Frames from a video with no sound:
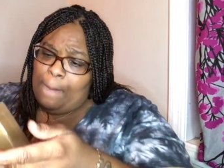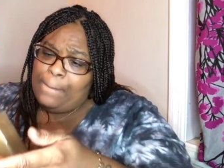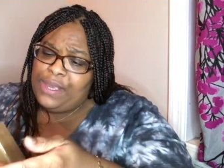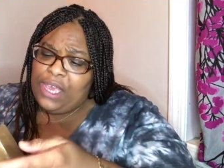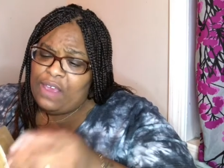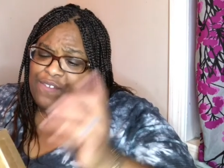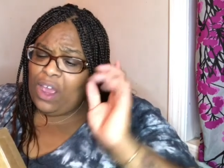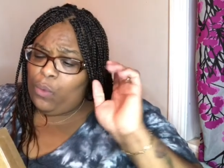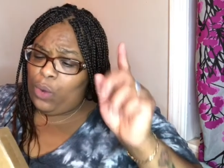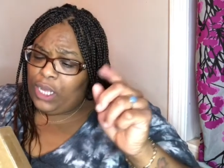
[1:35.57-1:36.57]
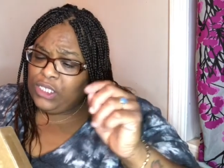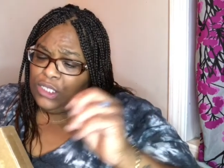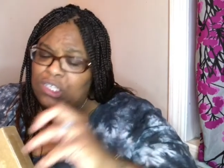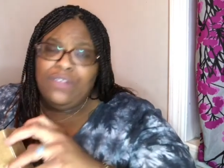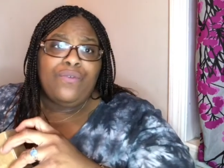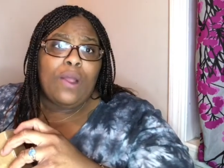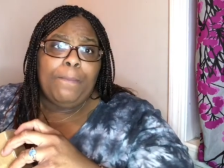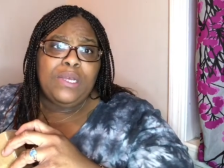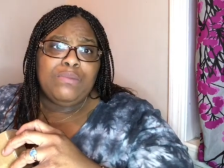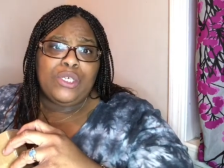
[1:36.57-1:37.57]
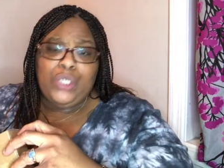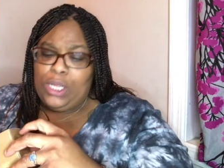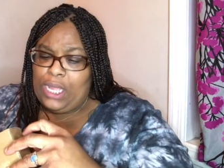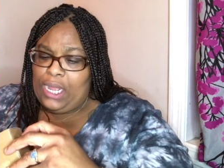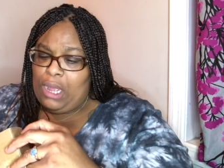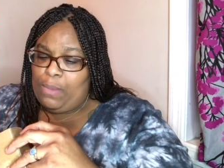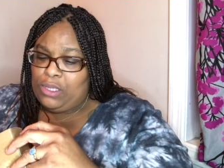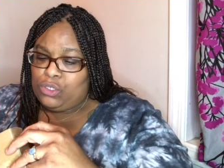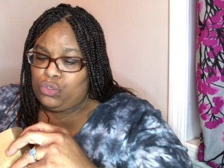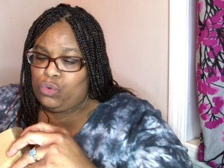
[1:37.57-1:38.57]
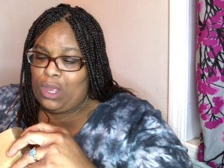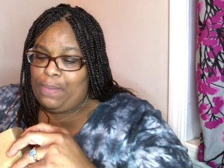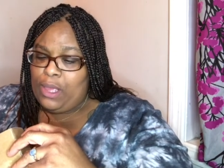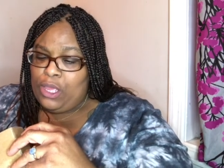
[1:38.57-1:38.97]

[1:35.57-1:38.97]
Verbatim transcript: But yeah, if y'all watching this far, please make sure you like, comment, and subscribe.